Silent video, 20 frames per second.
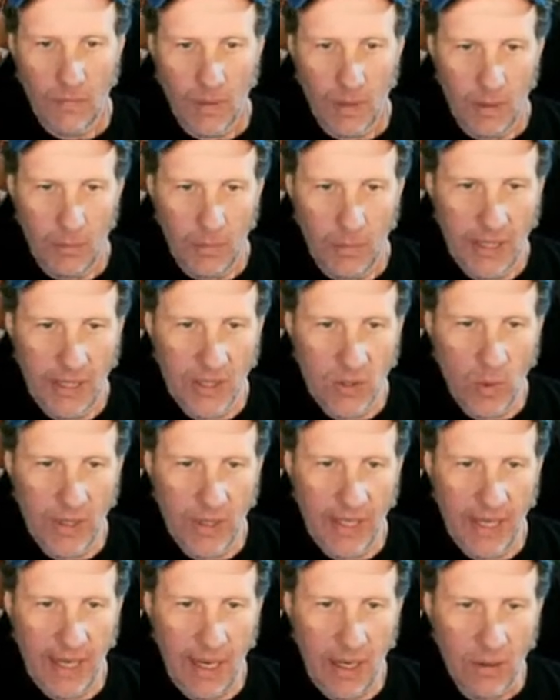But there's one
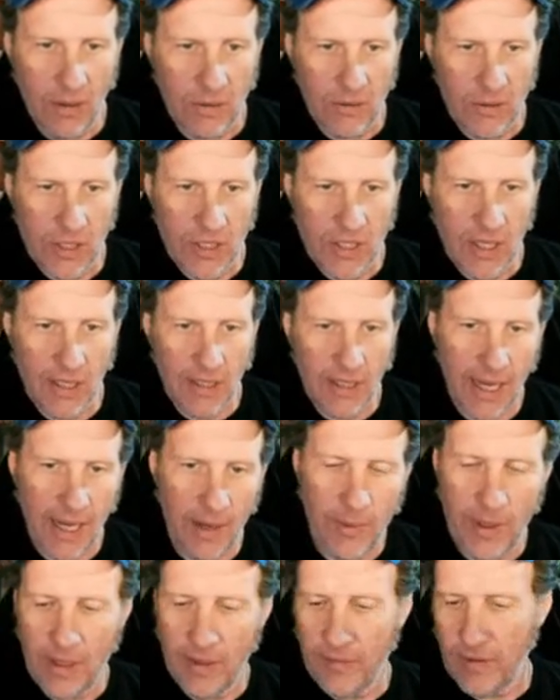down. Just like that,
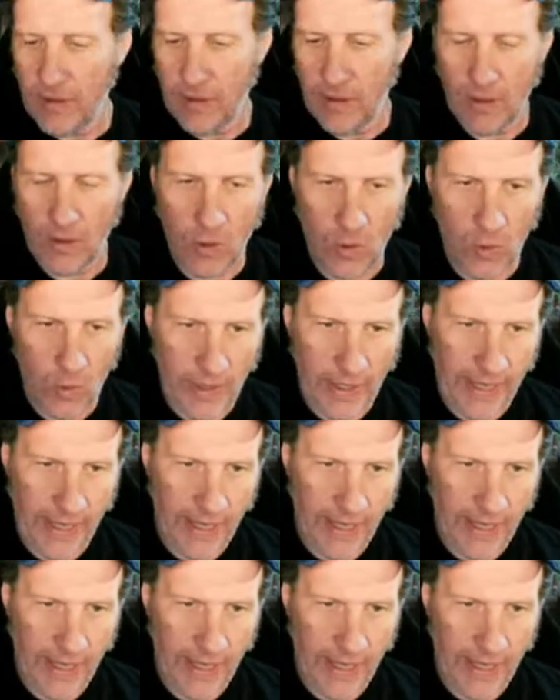we have a, a cool ad